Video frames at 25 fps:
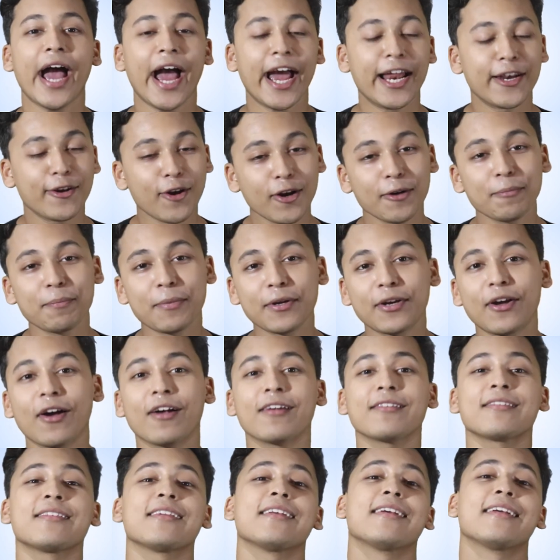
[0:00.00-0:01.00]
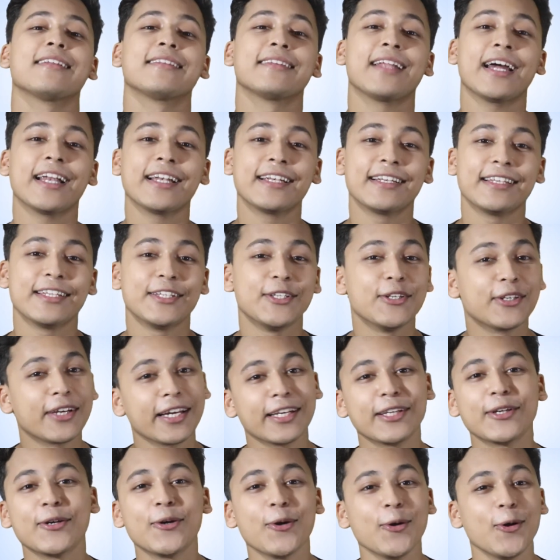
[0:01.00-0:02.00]
and not because that you
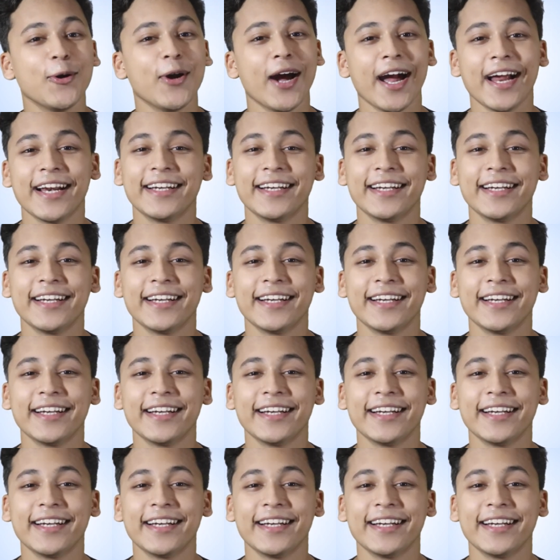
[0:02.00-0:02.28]
can go